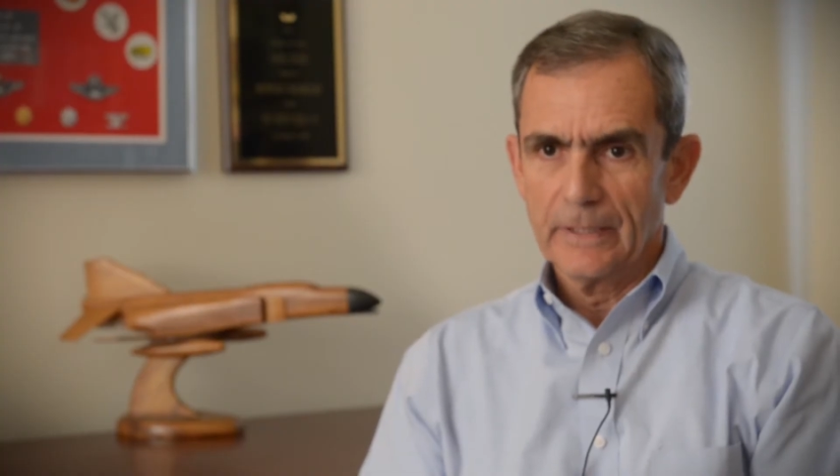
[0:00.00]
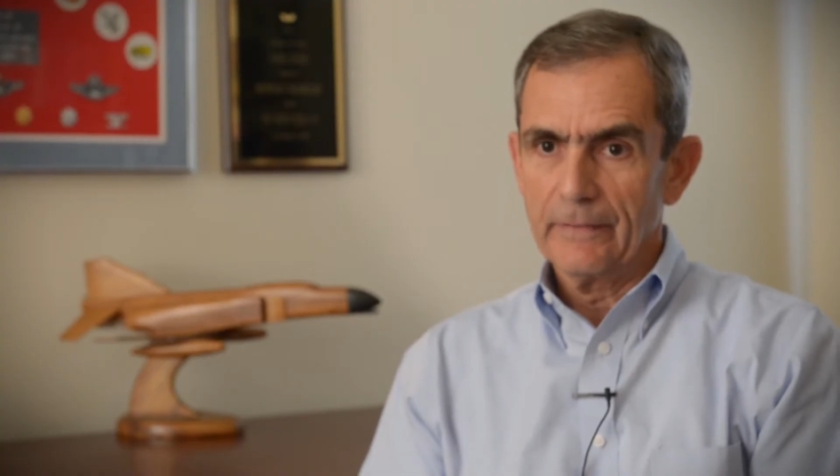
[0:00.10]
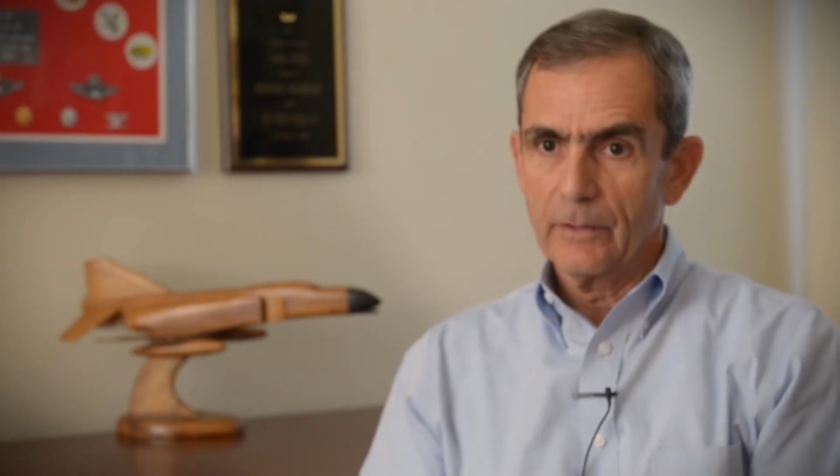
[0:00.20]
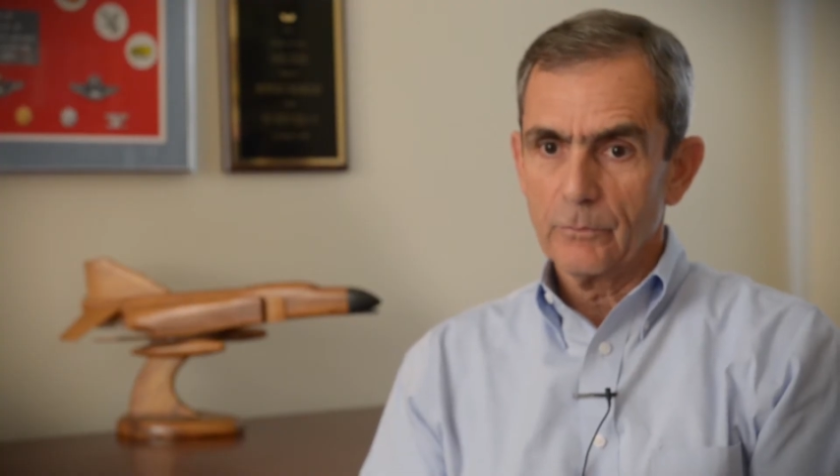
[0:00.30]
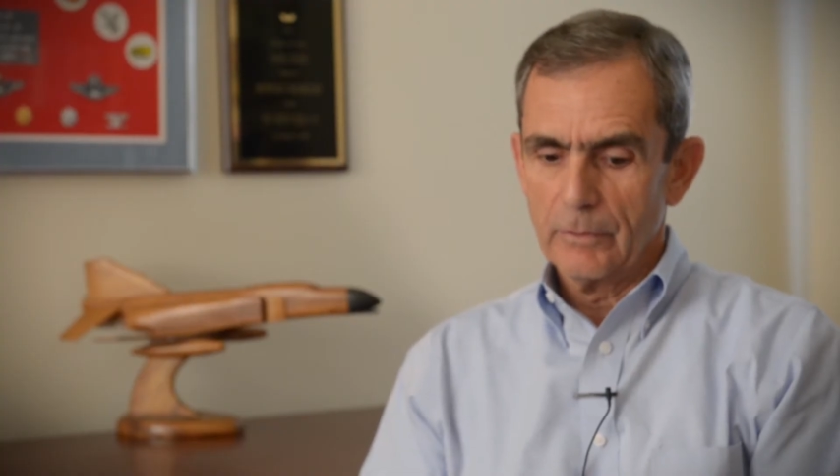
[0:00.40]

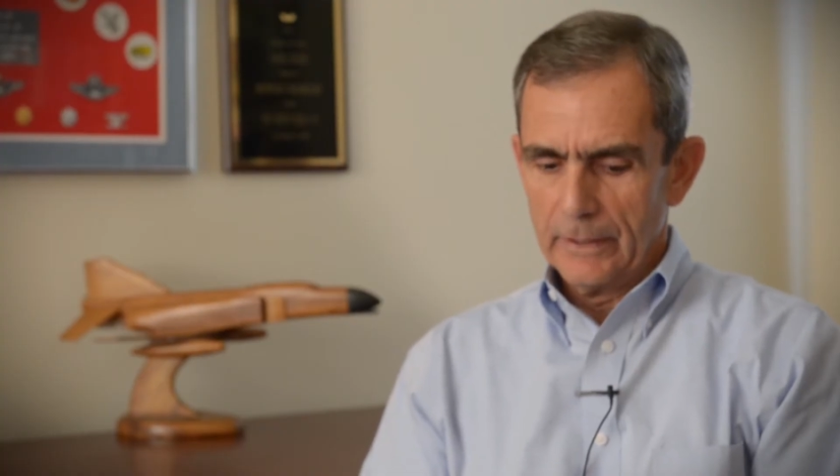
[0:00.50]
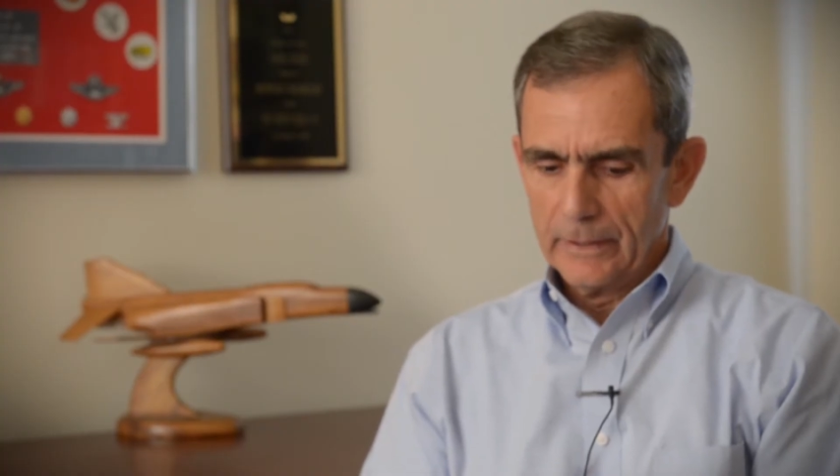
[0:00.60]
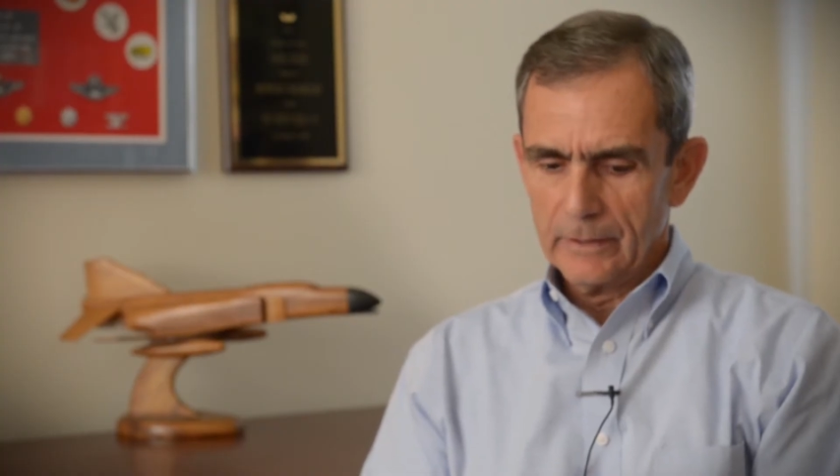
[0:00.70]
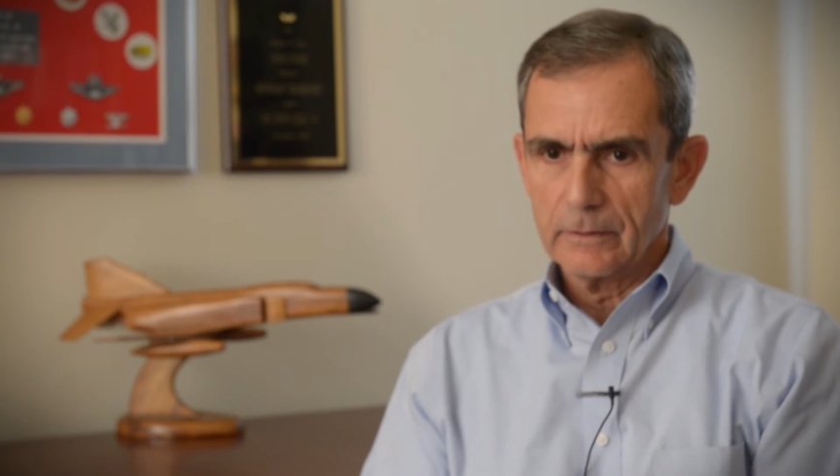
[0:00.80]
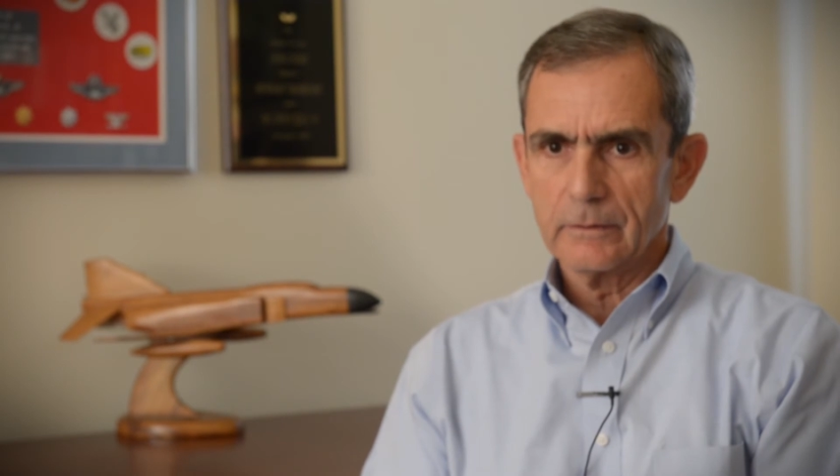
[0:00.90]
And they're
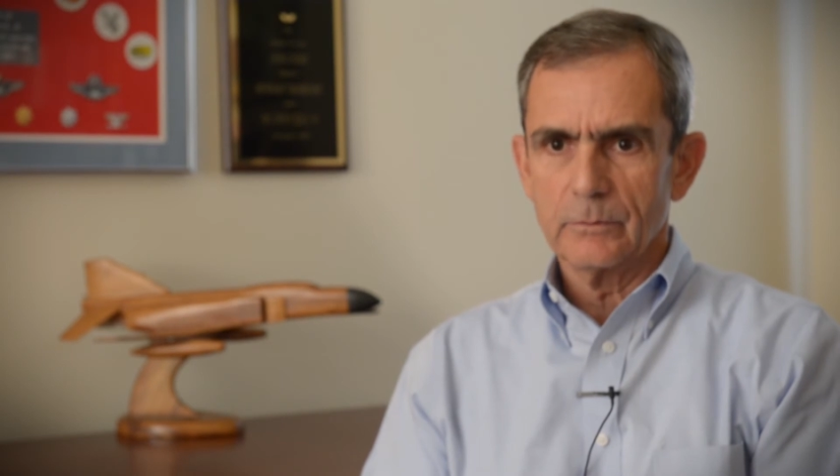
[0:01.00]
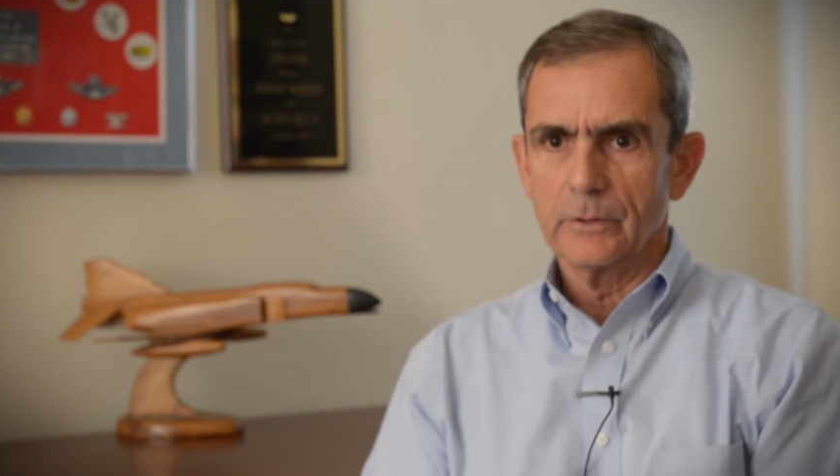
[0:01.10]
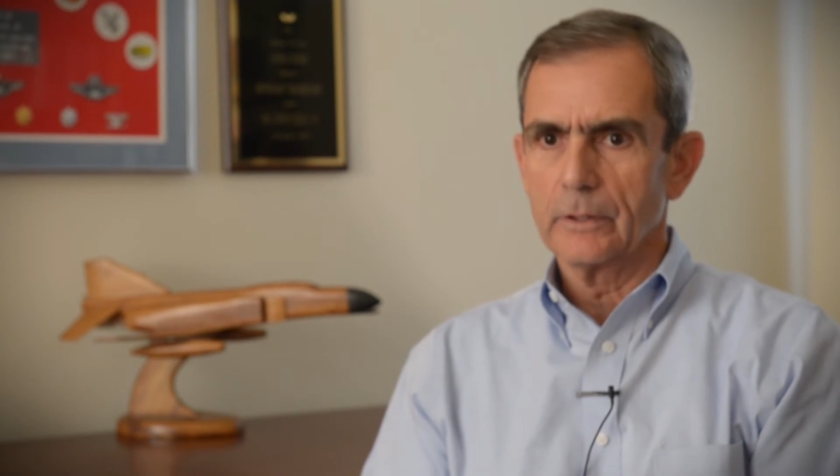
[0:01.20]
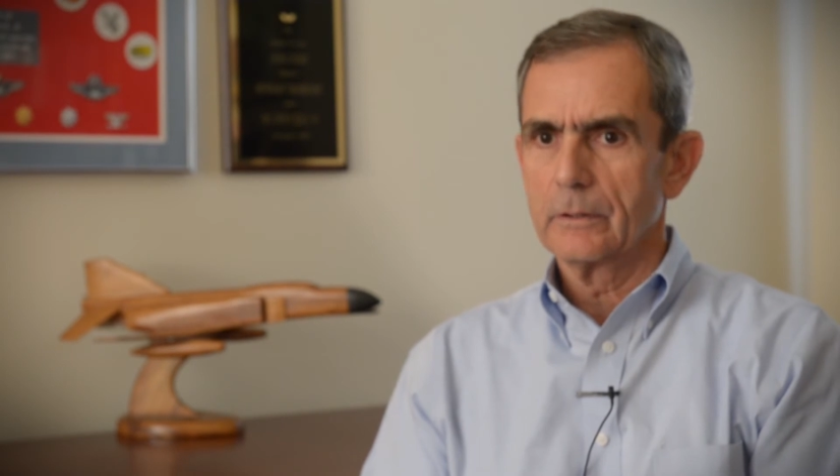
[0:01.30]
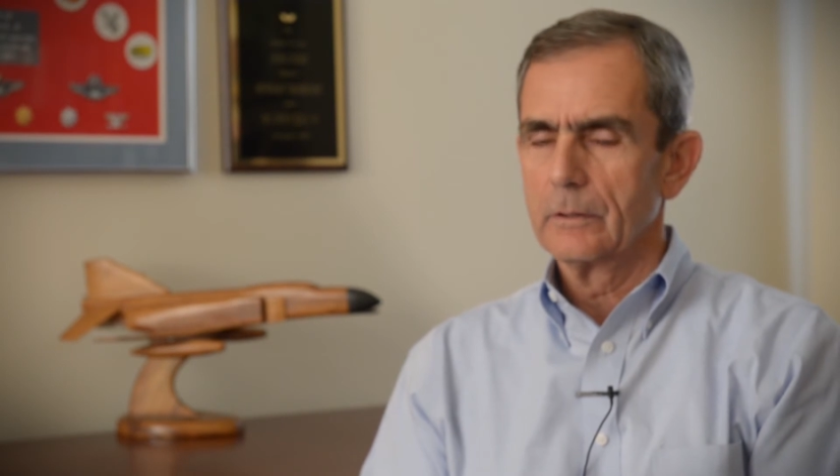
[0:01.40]
threatening us
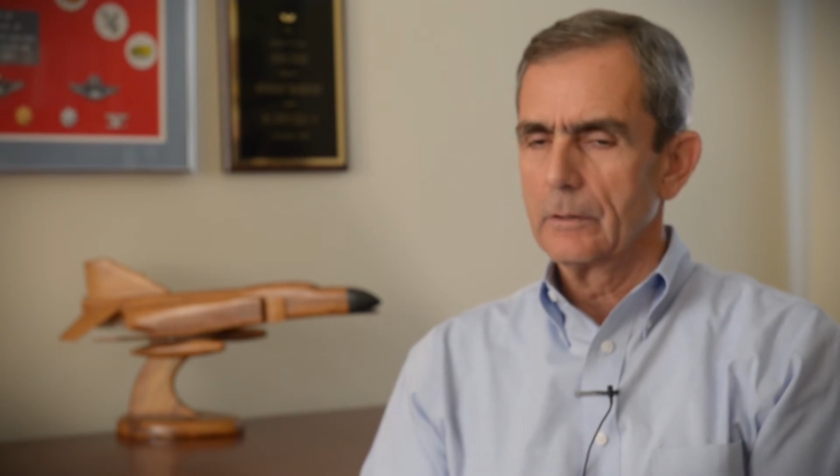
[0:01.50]
with